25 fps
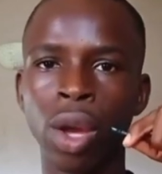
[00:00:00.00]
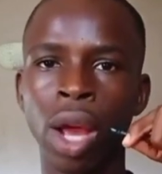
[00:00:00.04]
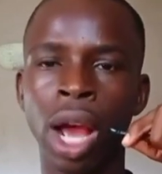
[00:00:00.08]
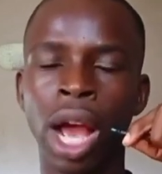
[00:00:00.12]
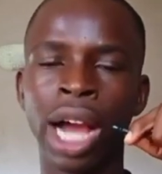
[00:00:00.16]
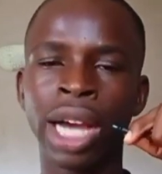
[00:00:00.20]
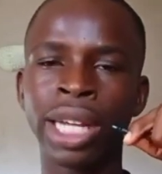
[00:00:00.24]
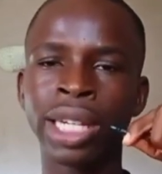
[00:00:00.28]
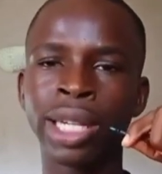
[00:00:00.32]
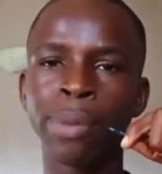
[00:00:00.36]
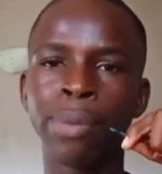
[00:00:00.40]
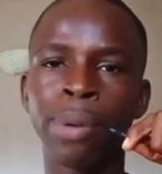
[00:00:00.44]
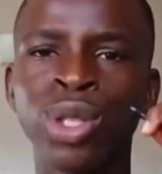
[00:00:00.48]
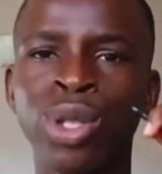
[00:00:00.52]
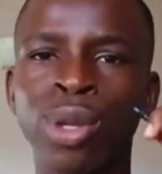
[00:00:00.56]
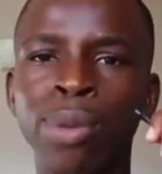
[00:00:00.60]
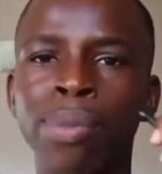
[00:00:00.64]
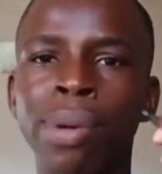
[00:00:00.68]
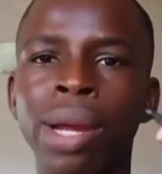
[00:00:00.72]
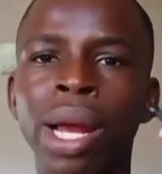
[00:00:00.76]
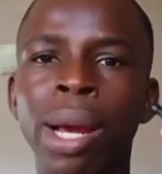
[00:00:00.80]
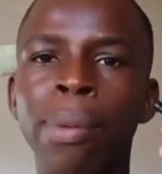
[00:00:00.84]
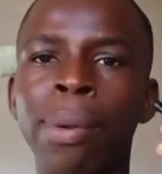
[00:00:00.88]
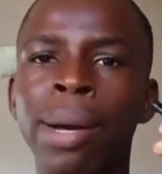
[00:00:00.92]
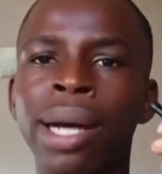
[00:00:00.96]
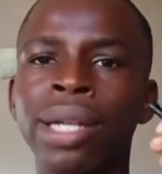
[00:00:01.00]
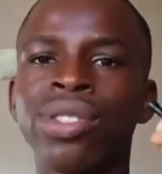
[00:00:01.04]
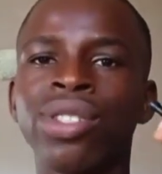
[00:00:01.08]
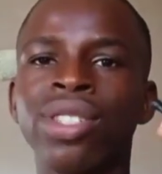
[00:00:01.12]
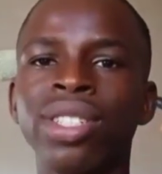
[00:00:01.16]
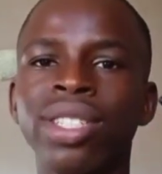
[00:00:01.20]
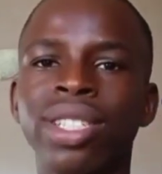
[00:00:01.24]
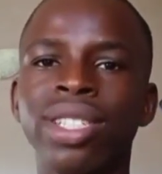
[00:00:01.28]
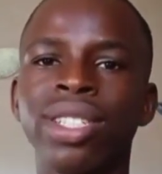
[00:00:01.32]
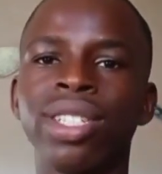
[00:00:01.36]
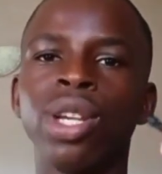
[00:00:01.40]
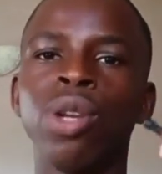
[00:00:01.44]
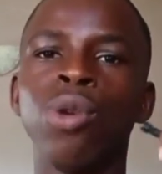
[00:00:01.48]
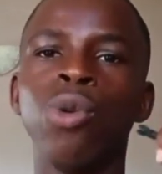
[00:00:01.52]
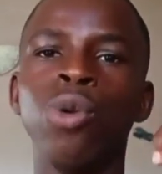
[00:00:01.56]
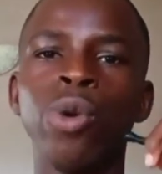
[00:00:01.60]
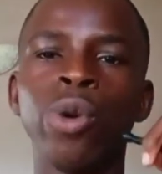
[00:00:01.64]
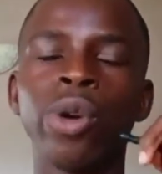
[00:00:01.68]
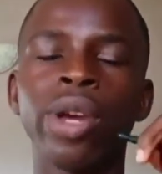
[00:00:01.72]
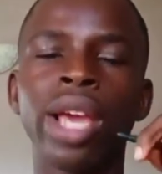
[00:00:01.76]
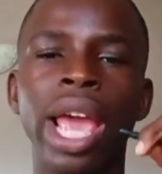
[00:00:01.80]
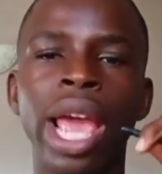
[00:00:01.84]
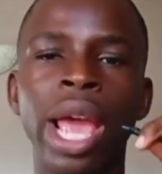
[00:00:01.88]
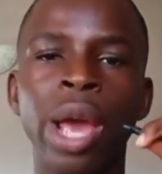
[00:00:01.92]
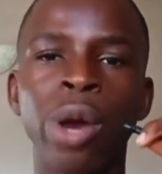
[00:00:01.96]
and the tubular battery still
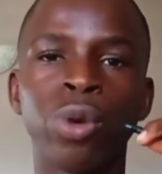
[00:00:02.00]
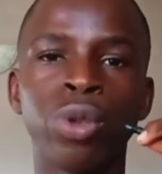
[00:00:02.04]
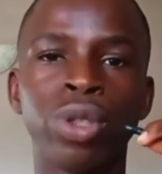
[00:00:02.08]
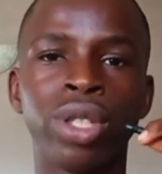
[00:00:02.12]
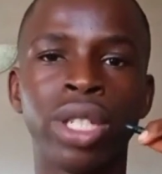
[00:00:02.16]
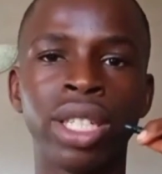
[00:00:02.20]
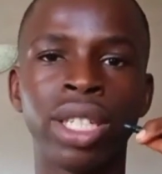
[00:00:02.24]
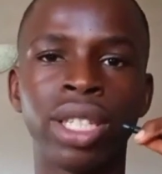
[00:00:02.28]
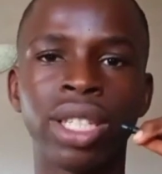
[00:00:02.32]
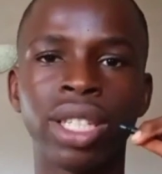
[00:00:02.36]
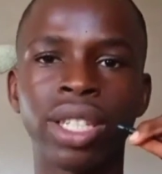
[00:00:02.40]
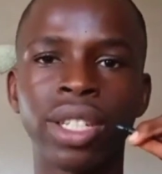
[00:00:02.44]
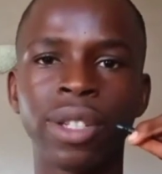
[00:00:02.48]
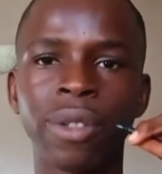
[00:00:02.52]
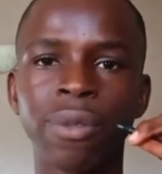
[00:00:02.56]
look healthy